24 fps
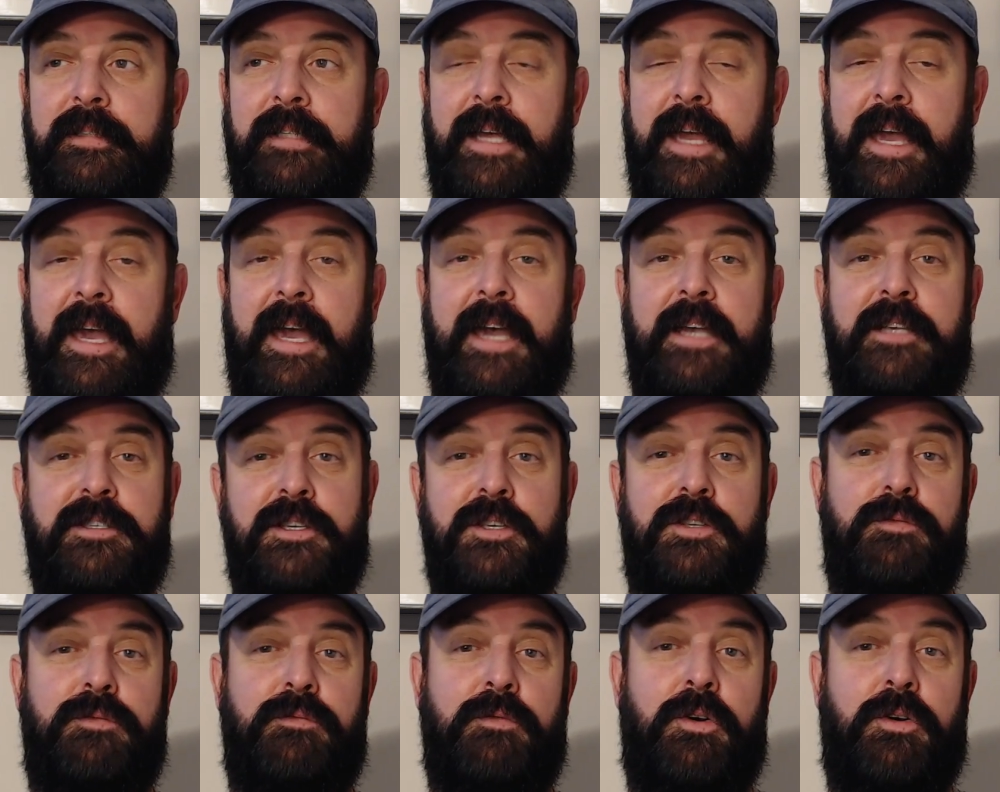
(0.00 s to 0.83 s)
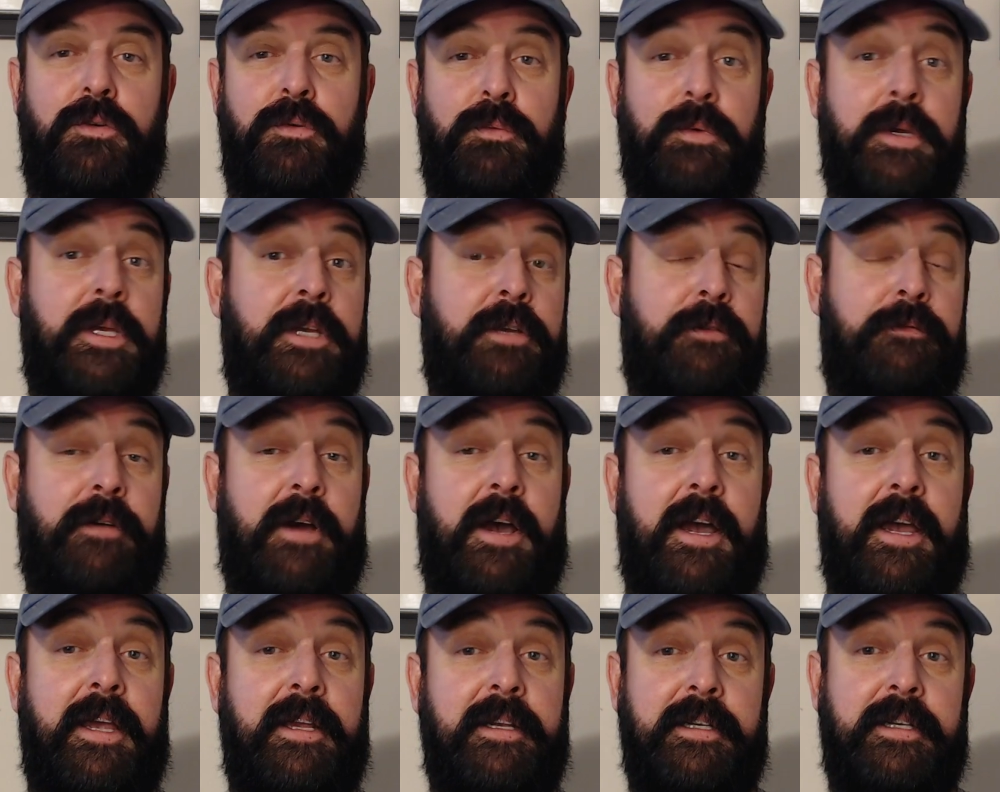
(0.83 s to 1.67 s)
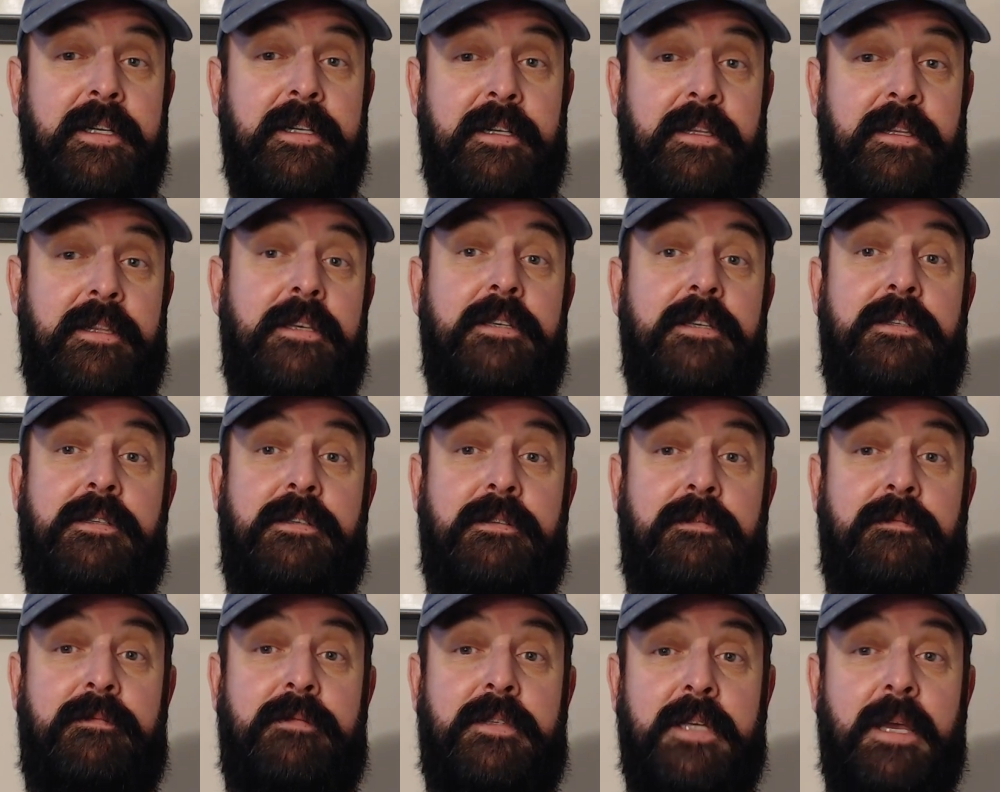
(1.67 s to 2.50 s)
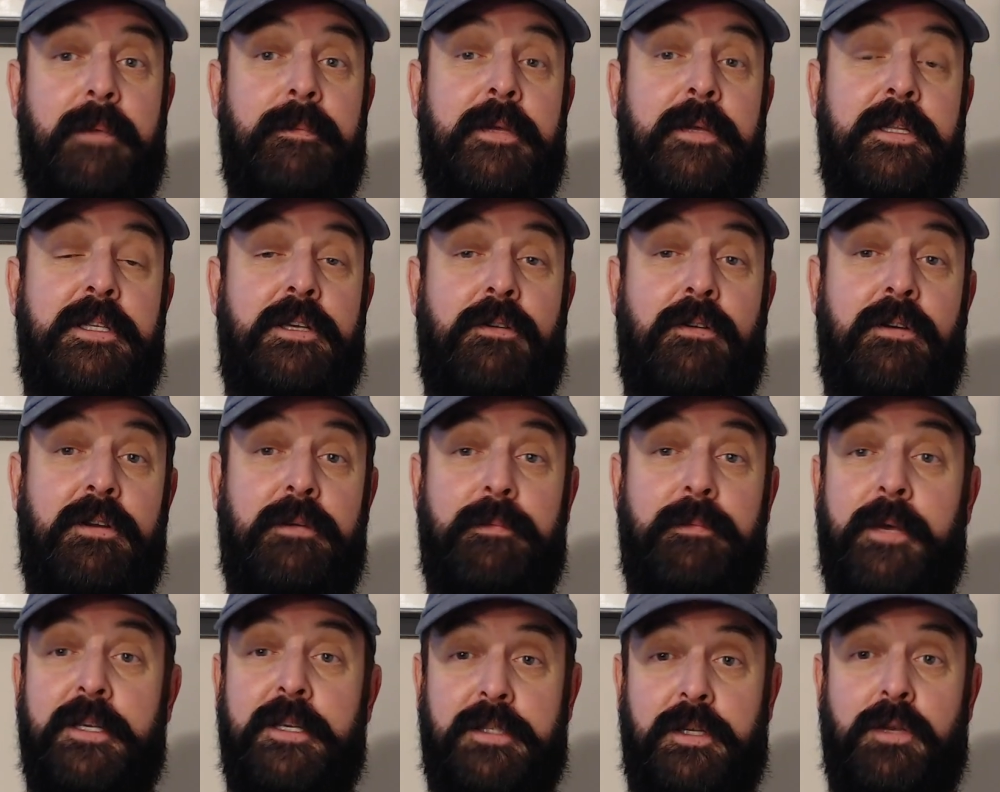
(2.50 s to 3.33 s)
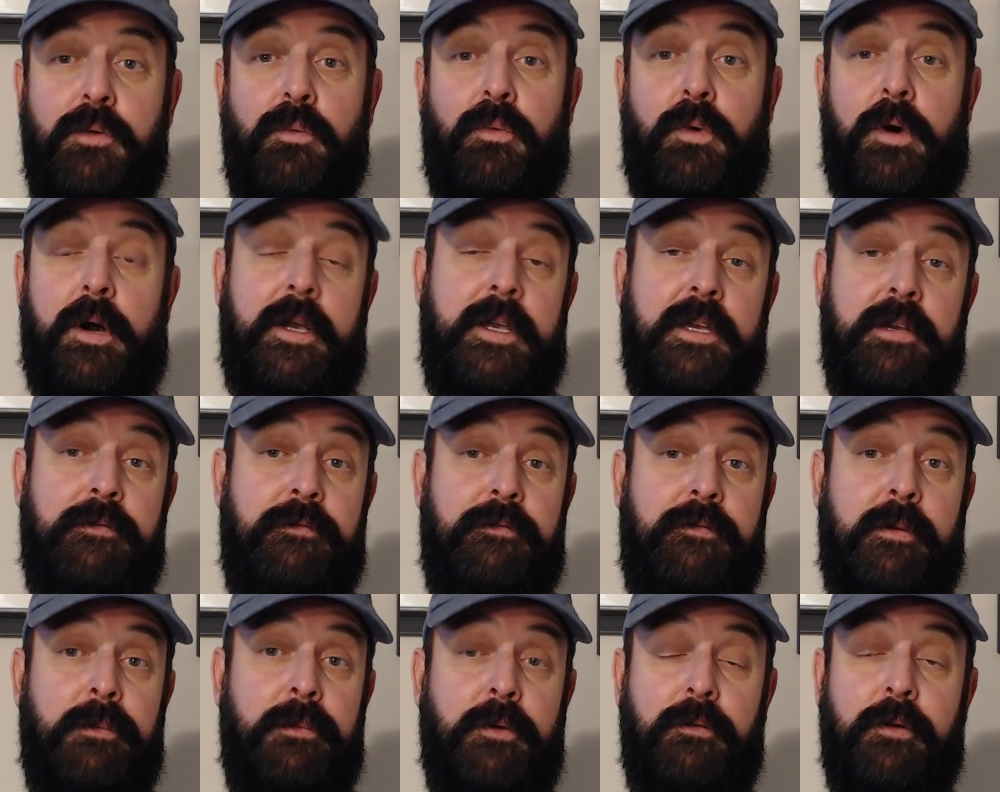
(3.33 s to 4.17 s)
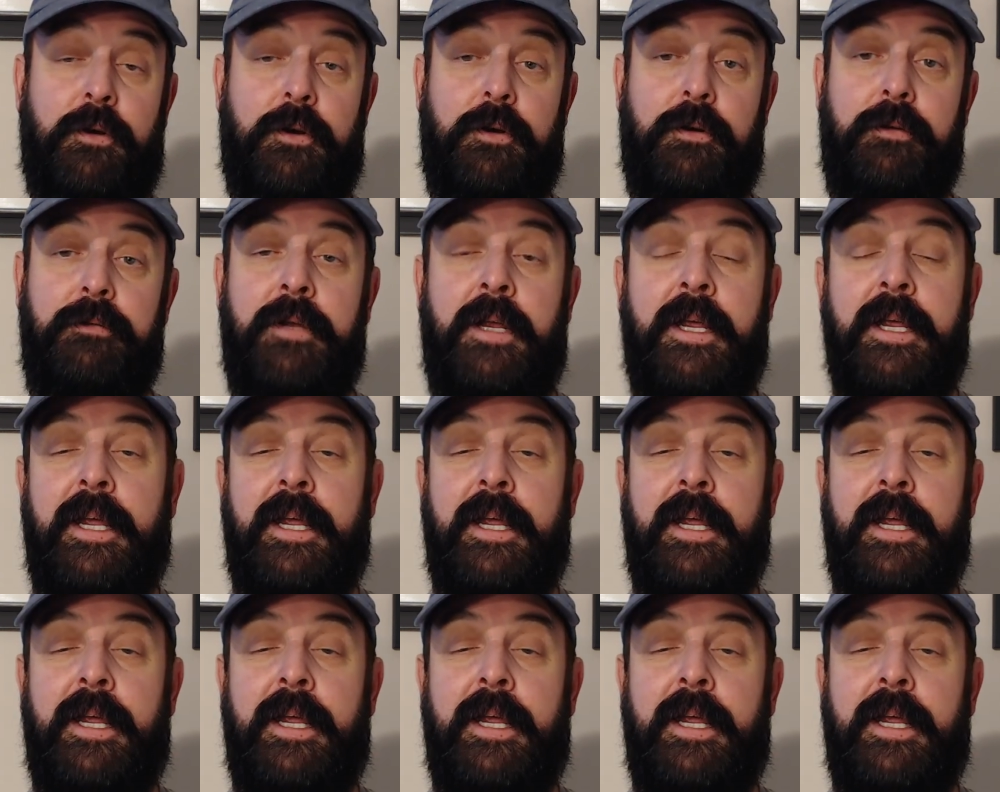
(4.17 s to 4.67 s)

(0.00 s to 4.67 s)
access road we could find into this cemetery. You basically walk in from the road.